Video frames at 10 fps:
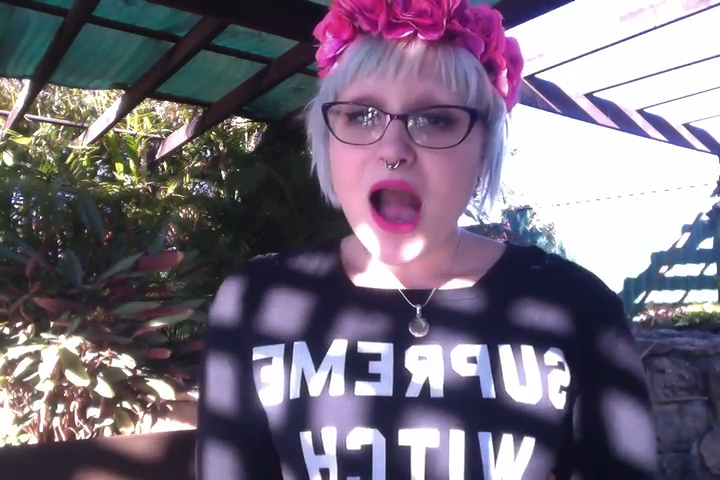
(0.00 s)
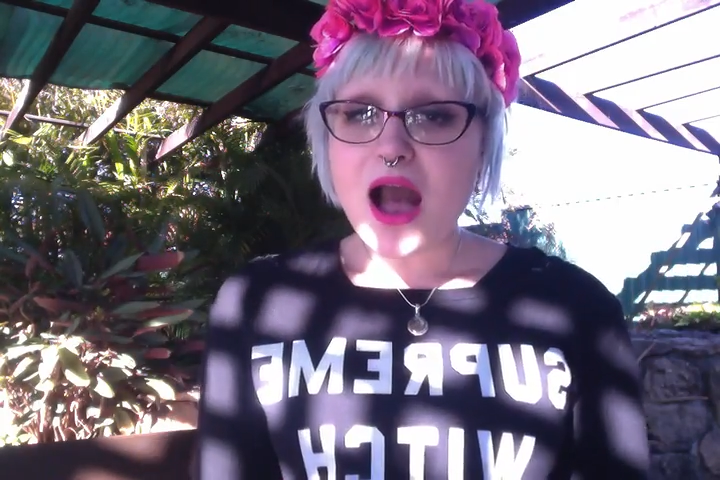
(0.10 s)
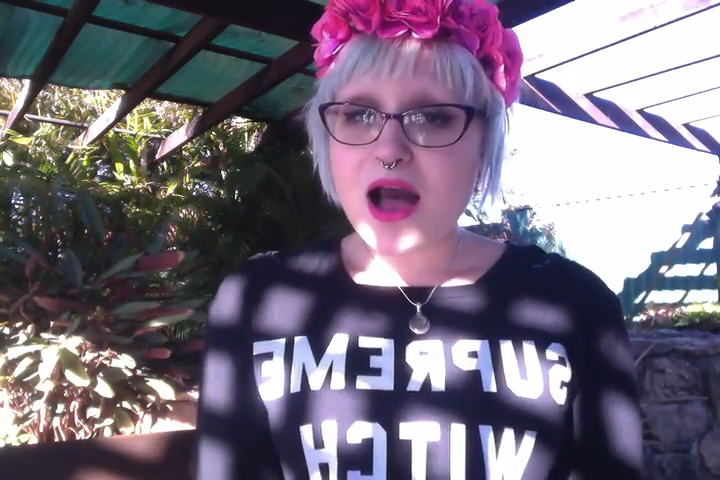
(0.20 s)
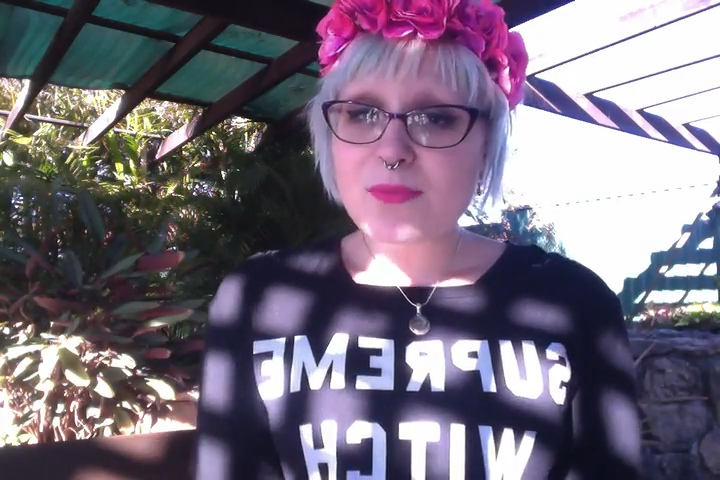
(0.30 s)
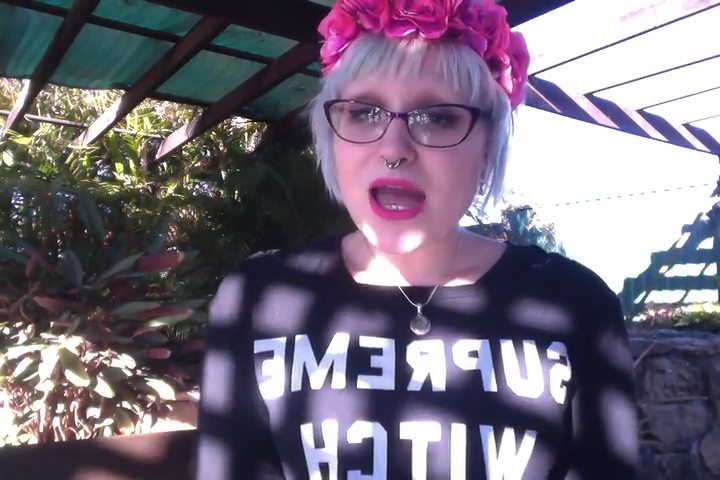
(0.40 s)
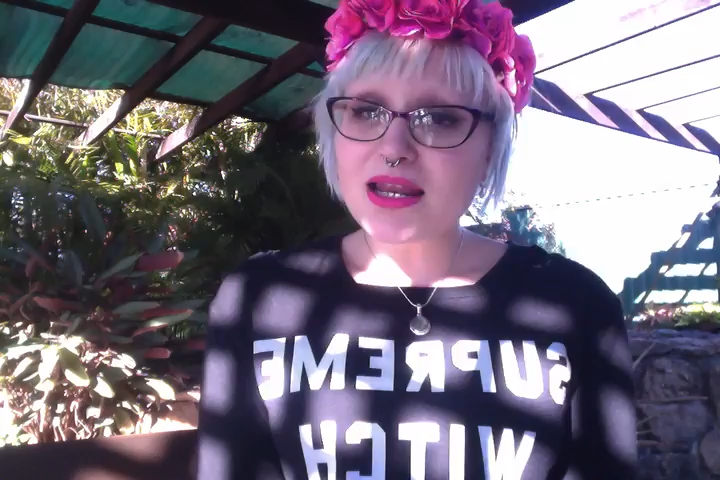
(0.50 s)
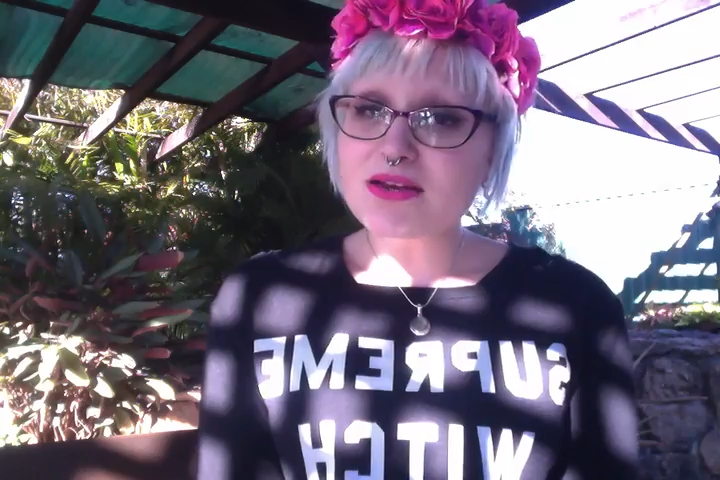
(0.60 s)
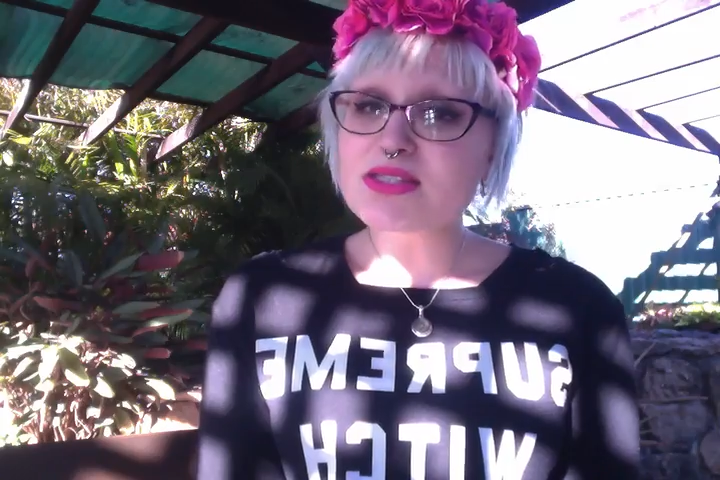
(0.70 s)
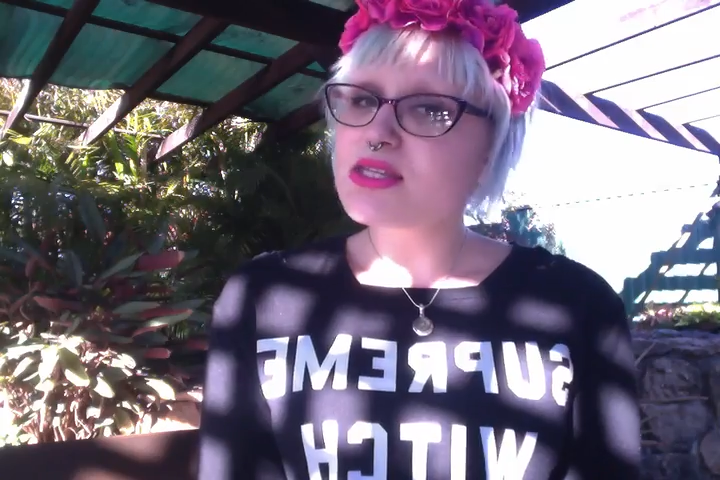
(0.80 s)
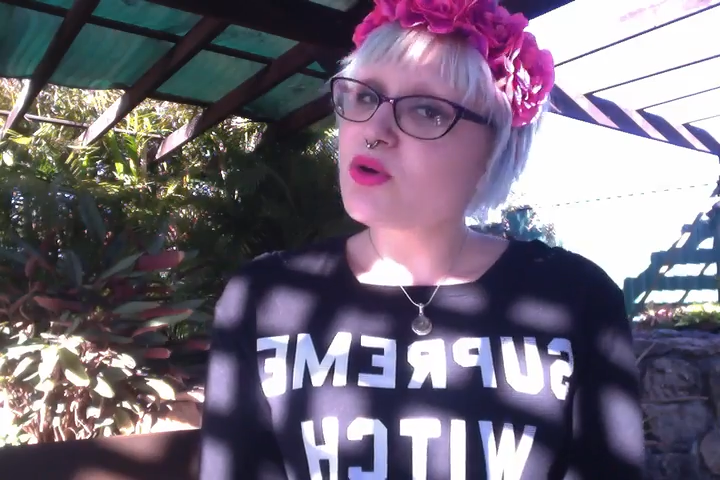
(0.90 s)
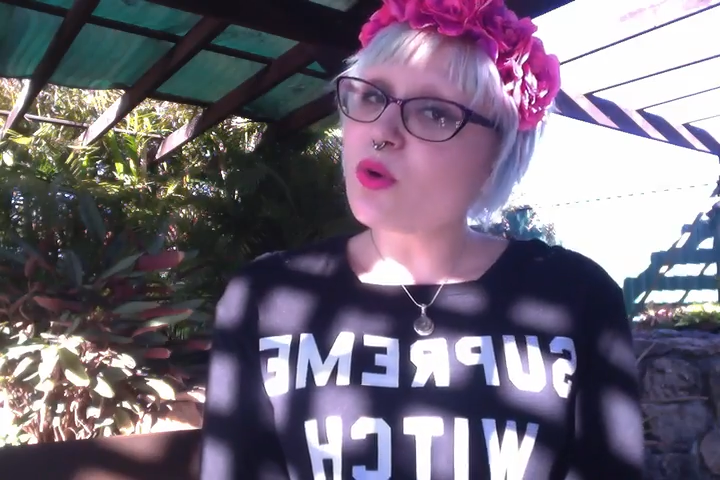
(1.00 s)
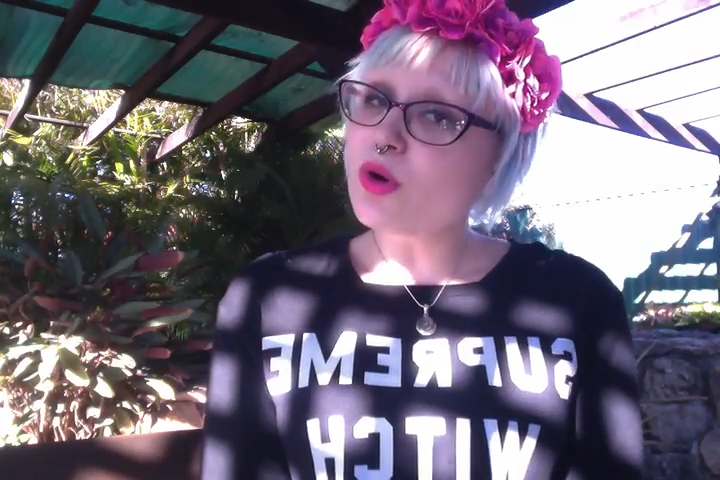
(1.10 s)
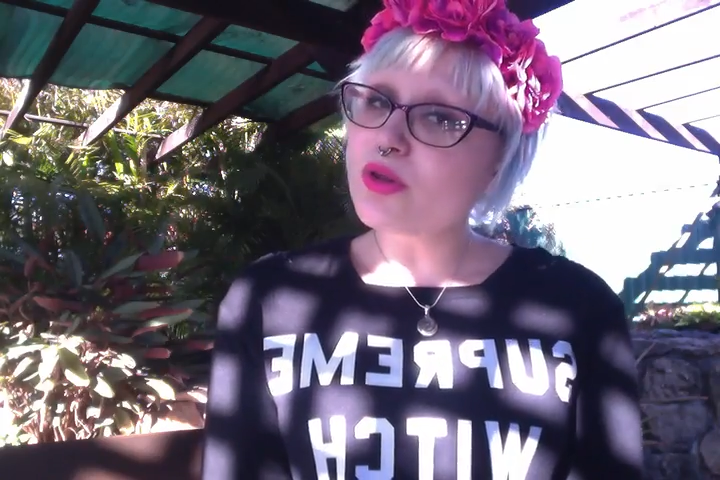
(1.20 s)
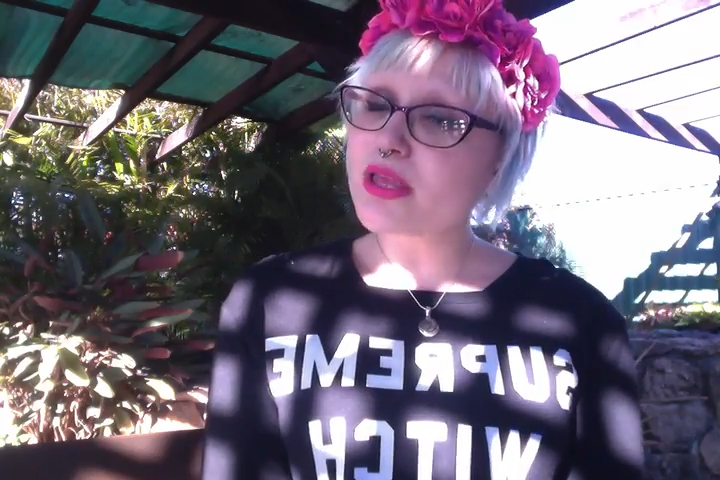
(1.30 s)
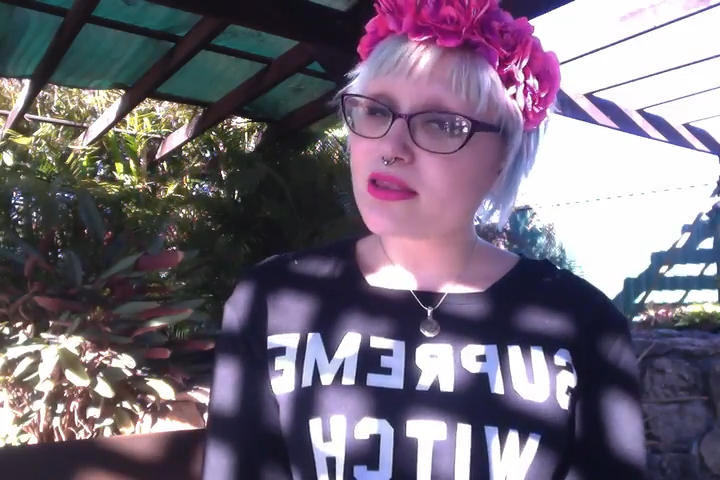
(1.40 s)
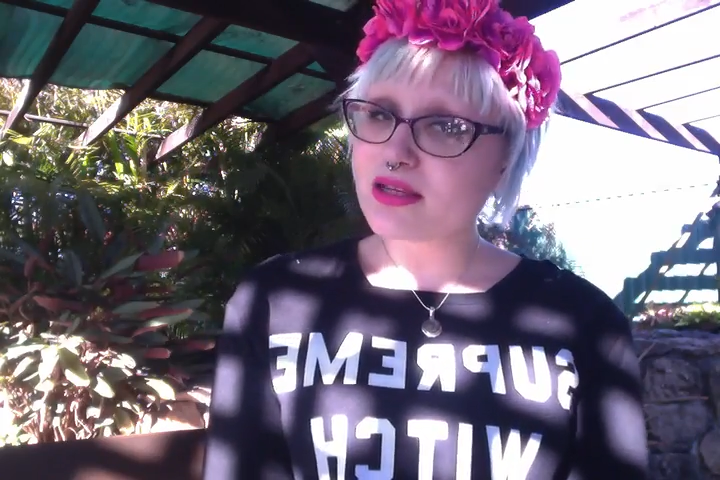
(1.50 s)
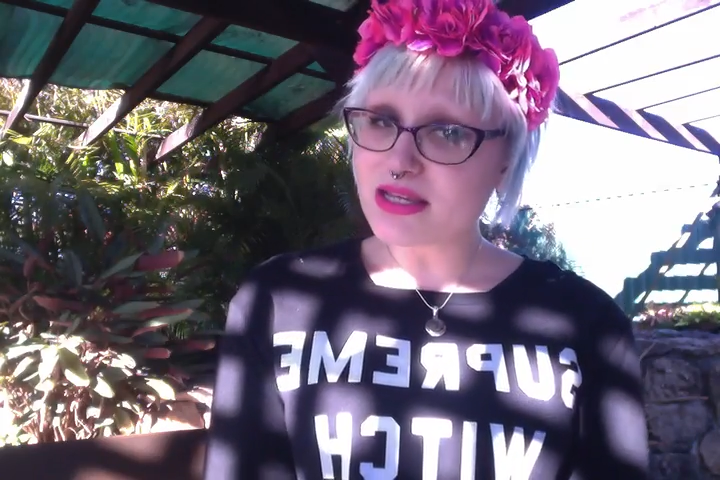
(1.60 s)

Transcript: And I'll see you all in the